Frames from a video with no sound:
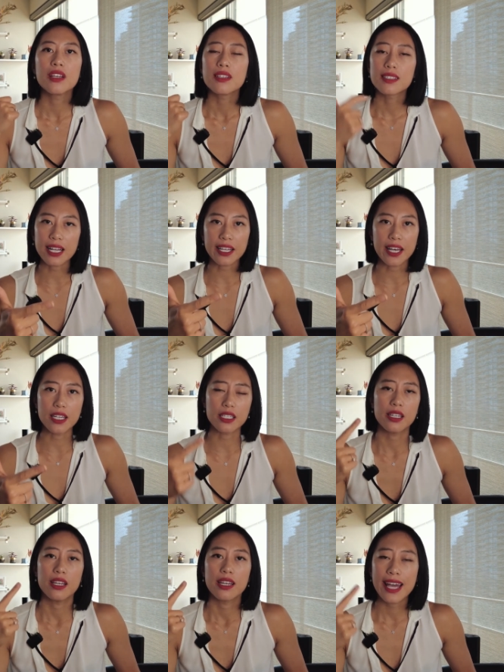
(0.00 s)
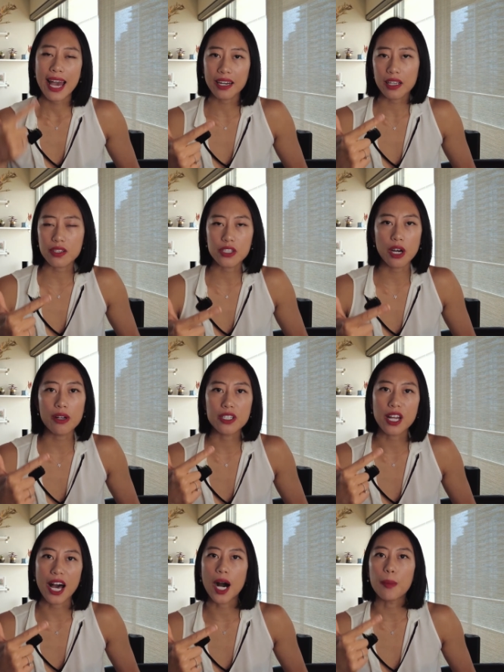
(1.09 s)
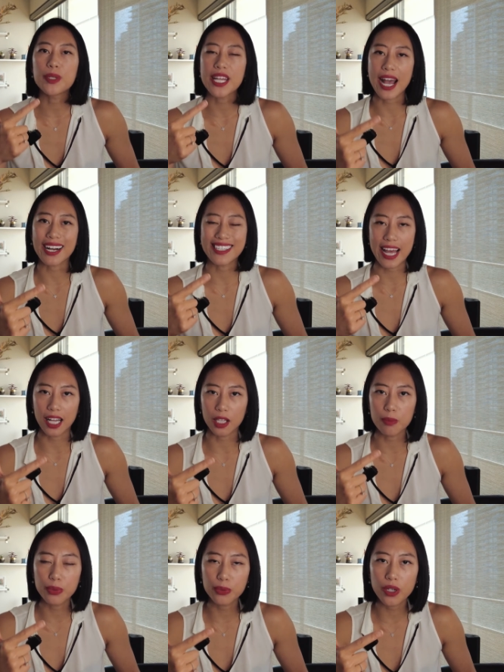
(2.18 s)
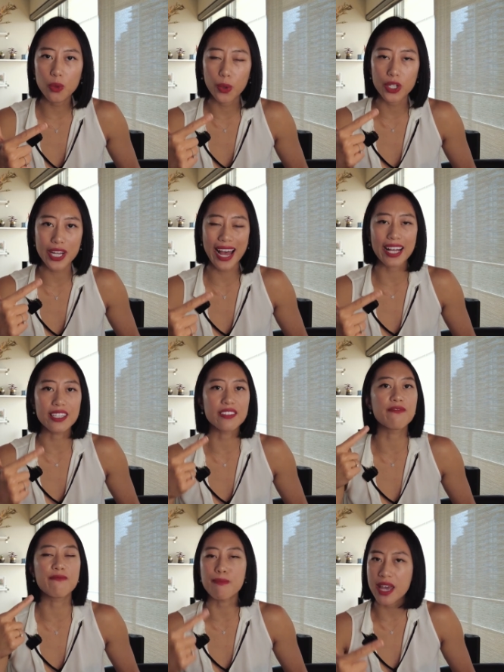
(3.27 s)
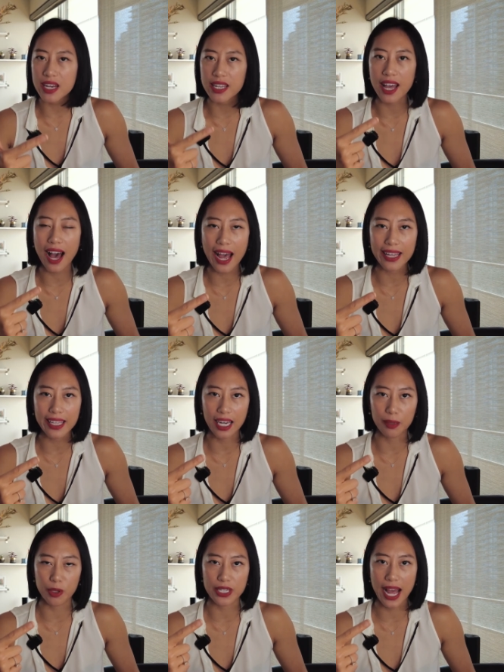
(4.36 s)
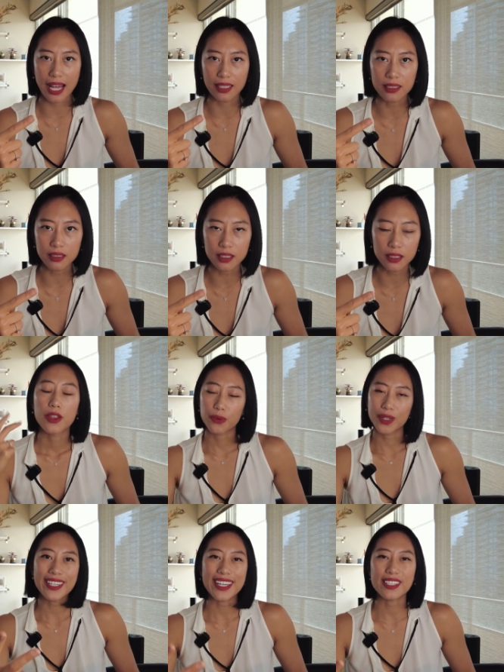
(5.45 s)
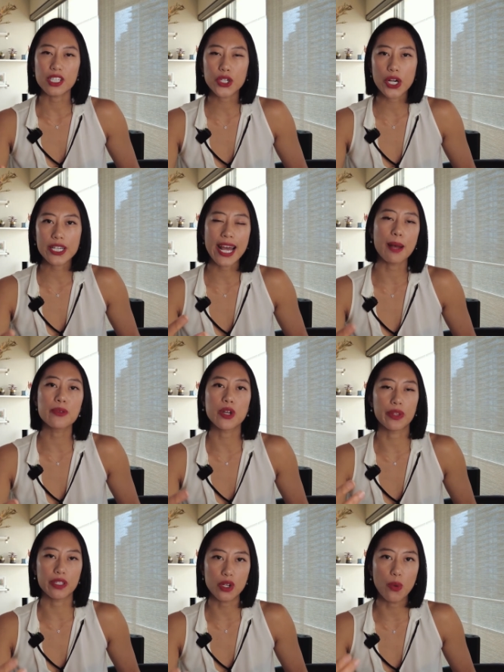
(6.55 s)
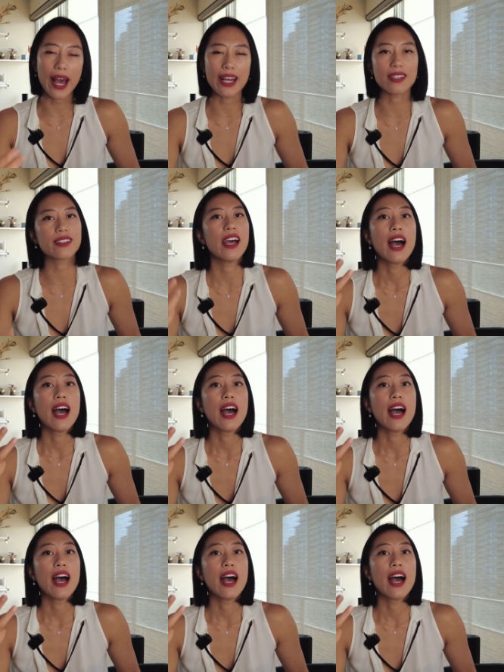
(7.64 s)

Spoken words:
Second, Canada is still a top tech talent pool, which has many high caliber talents. 3, it's a shared time zone with US.